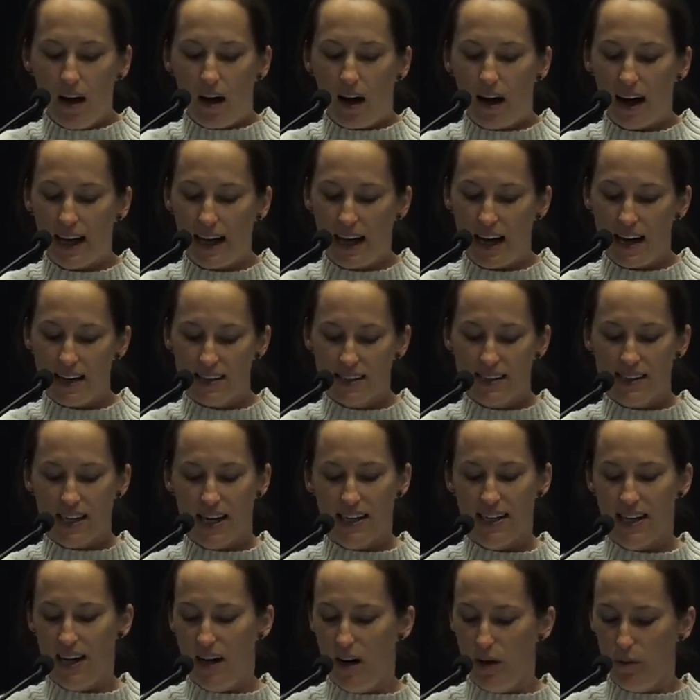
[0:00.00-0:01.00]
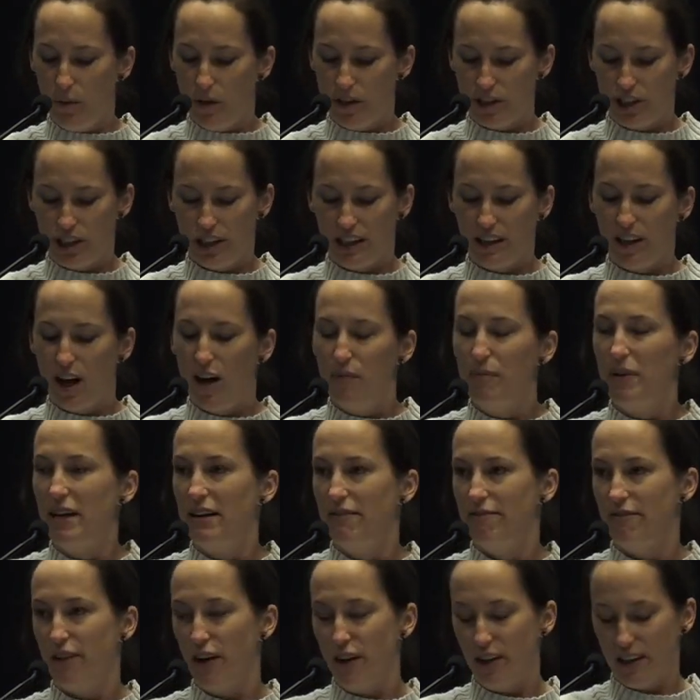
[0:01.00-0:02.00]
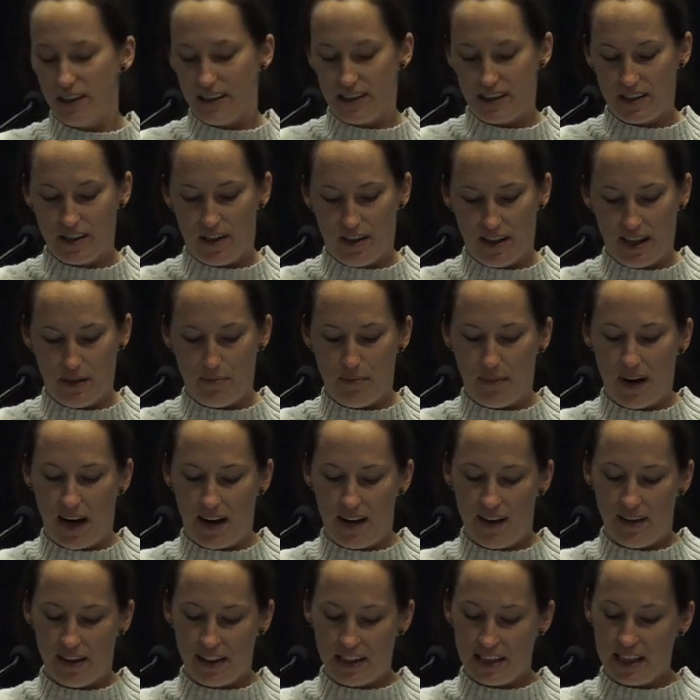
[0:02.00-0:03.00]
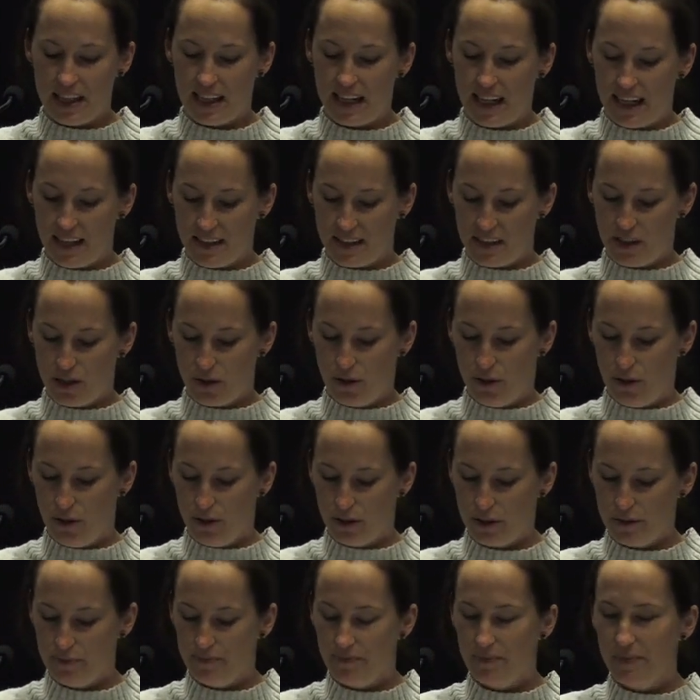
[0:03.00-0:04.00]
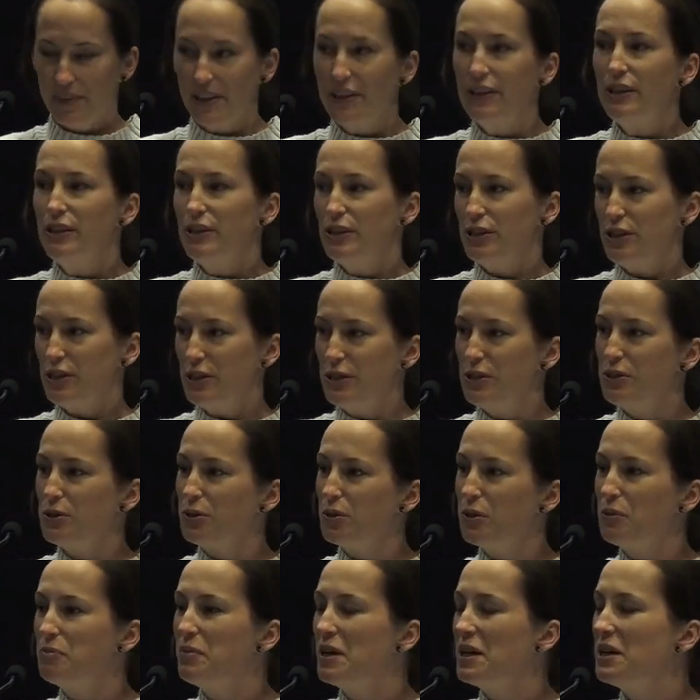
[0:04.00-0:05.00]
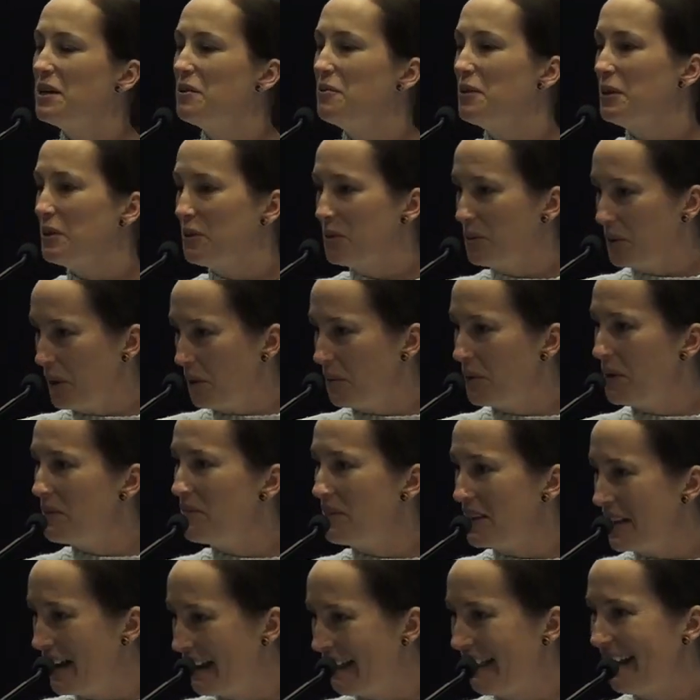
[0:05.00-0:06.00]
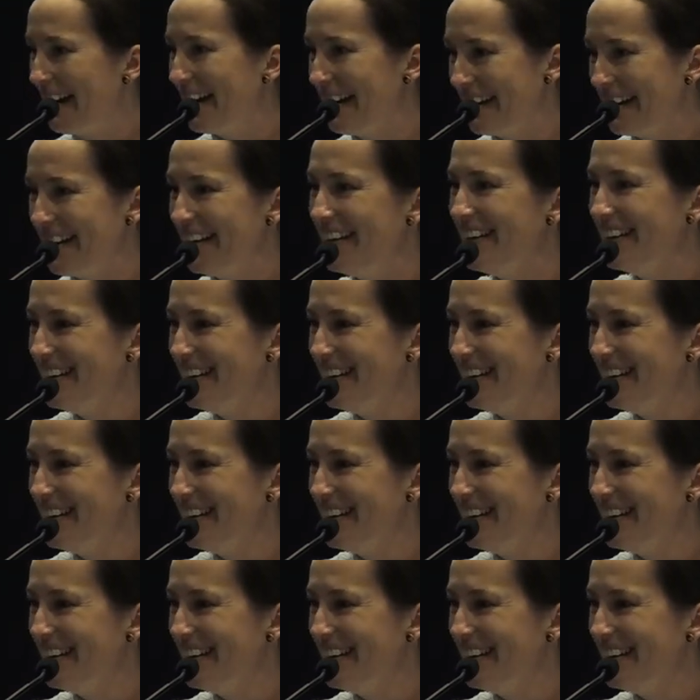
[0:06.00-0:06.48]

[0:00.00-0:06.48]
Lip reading: I asked Danielle what she'd like me to focus on in today's talk. She assured me that we could go over that later.